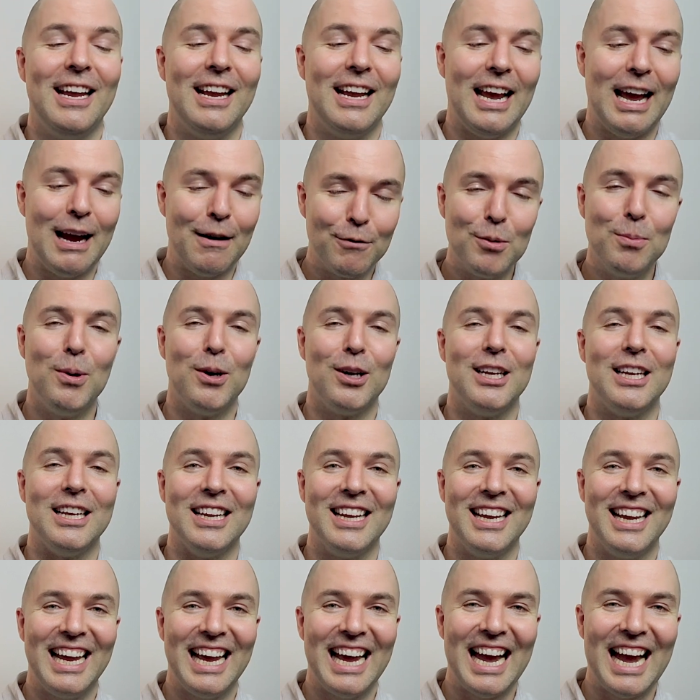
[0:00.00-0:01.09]
Everybody,
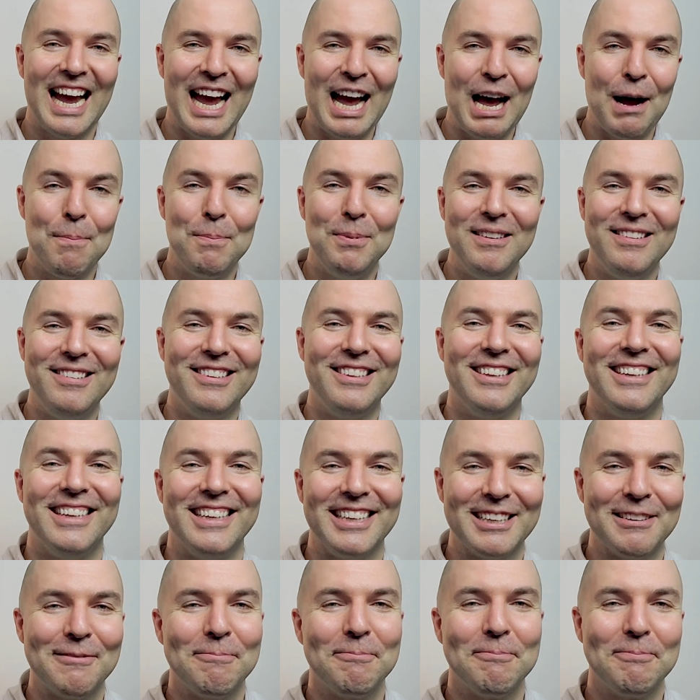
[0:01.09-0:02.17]
happy
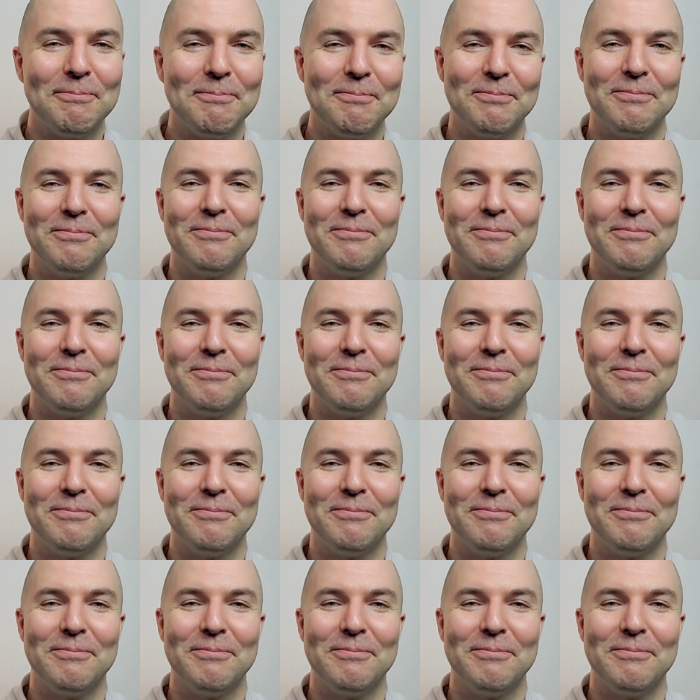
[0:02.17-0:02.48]
sitting.